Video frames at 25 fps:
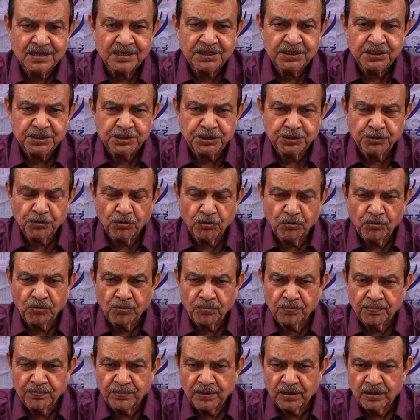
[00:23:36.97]
you
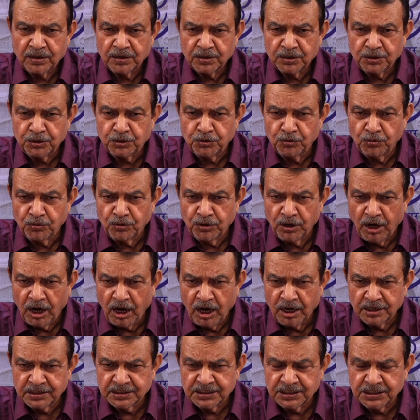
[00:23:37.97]
do
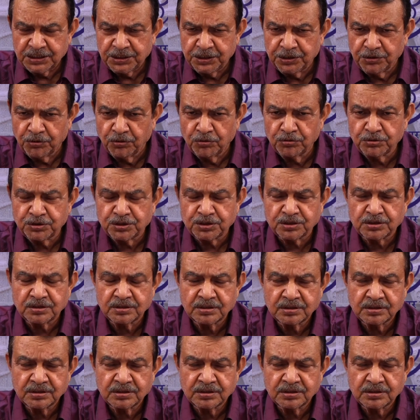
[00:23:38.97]
not use